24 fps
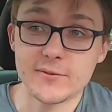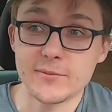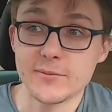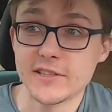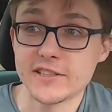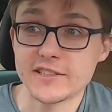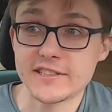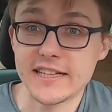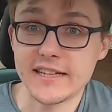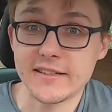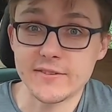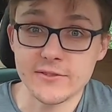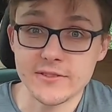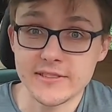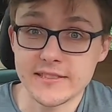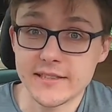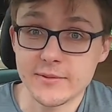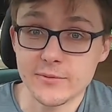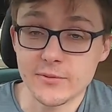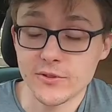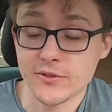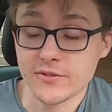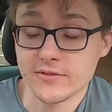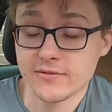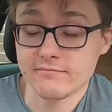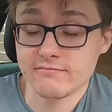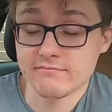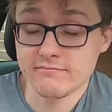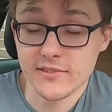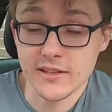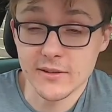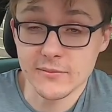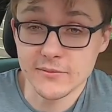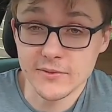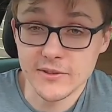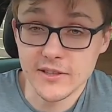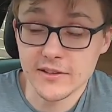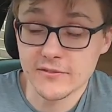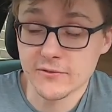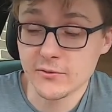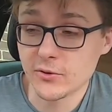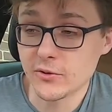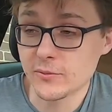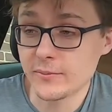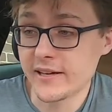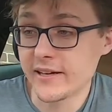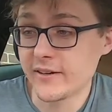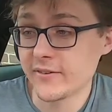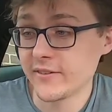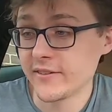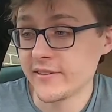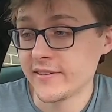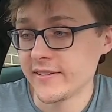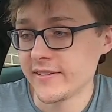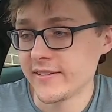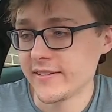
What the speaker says: on my channel to see what I'm kind of all about.